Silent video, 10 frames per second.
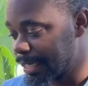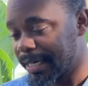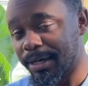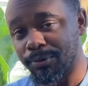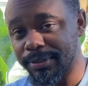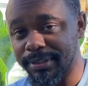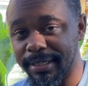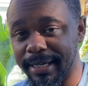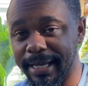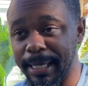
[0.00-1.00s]
and what's going
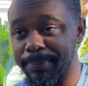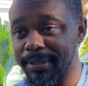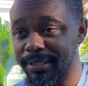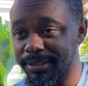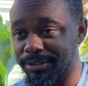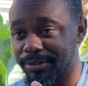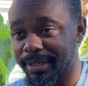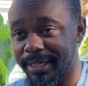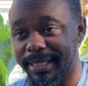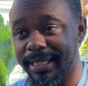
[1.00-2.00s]
to happen is you're
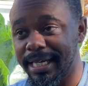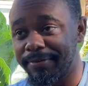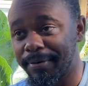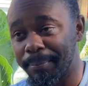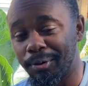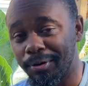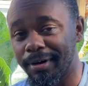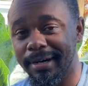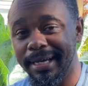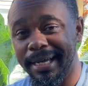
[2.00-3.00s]
going to get even
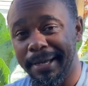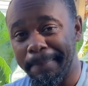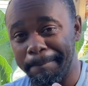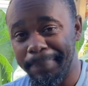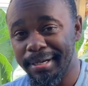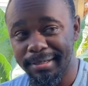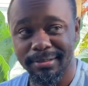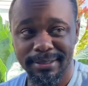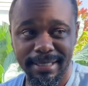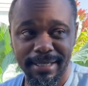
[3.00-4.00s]
more bigger
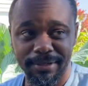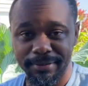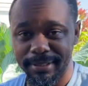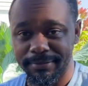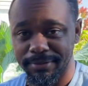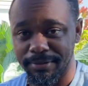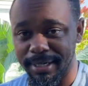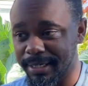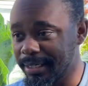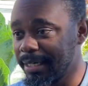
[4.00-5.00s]
celery,
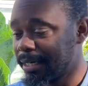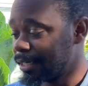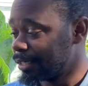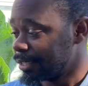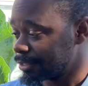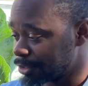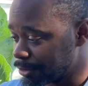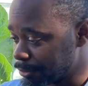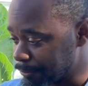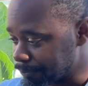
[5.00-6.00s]
right?
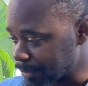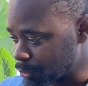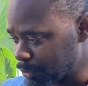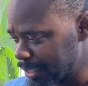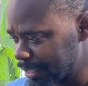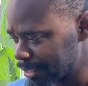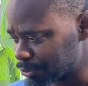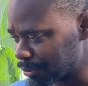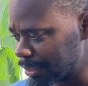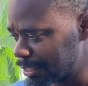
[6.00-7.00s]
So when it gets
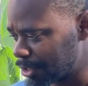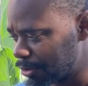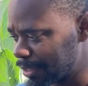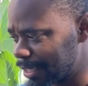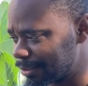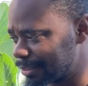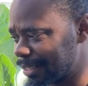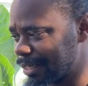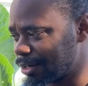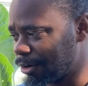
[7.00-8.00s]
really cold
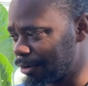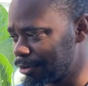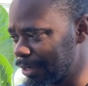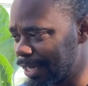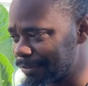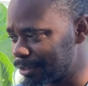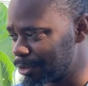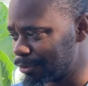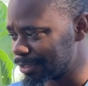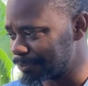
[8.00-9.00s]
outside, all you have to
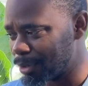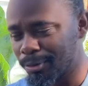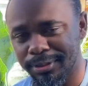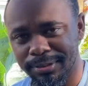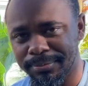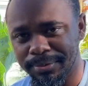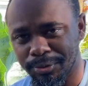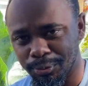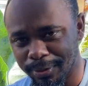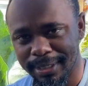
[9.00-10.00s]
do is mulch them
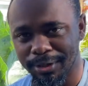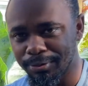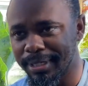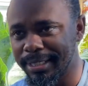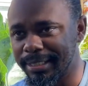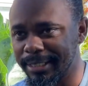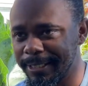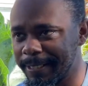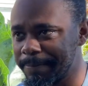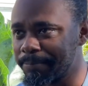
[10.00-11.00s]
really, really
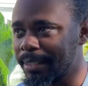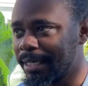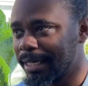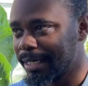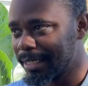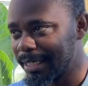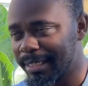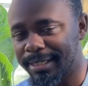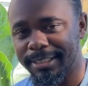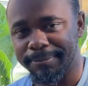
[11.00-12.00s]
good, and then
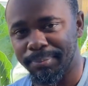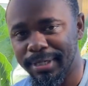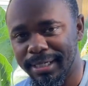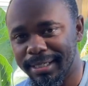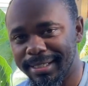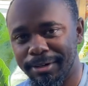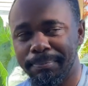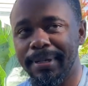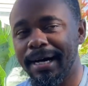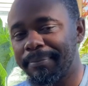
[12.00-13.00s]
in the spring, they'll
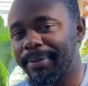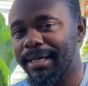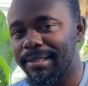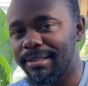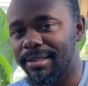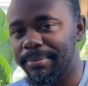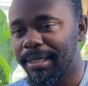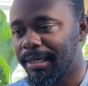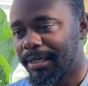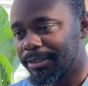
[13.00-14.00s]
pop back up.
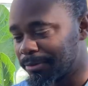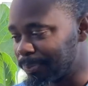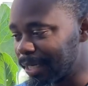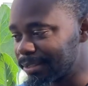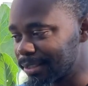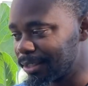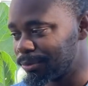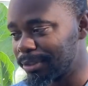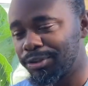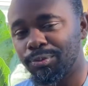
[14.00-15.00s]
So basically
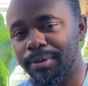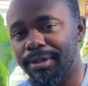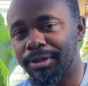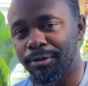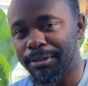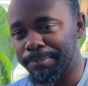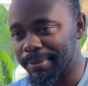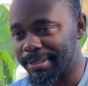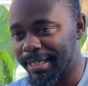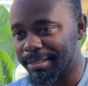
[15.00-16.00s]
what you want to do is
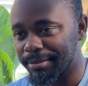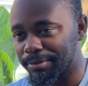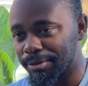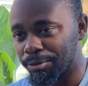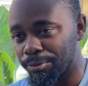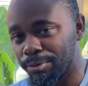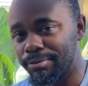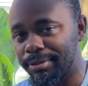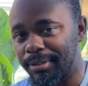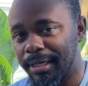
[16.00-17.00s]
protect the
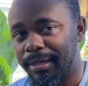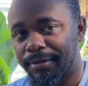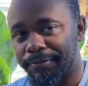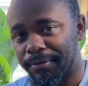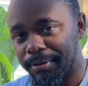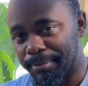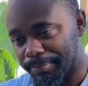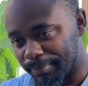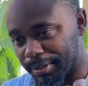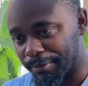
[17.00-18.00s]
roots
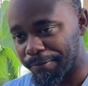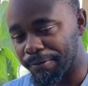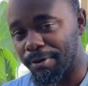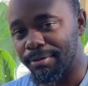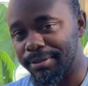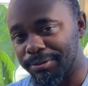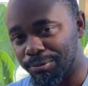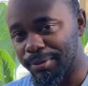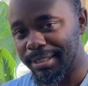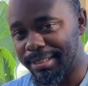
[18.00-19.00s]
from the frost
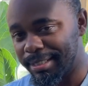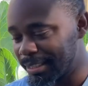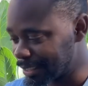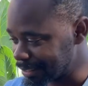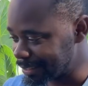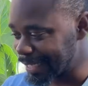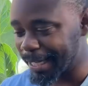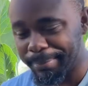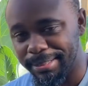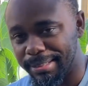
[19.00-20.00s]
really
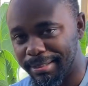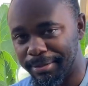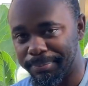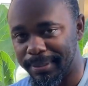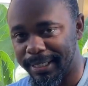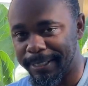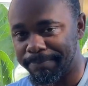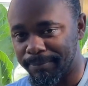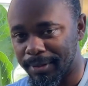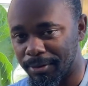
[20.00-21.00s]
damaging the plant.
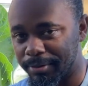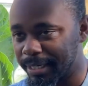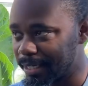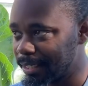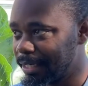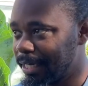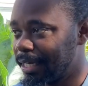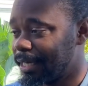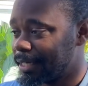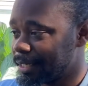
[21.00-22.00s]
Okay,
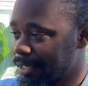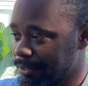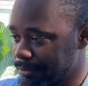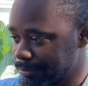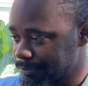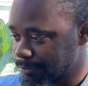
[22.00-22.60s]
now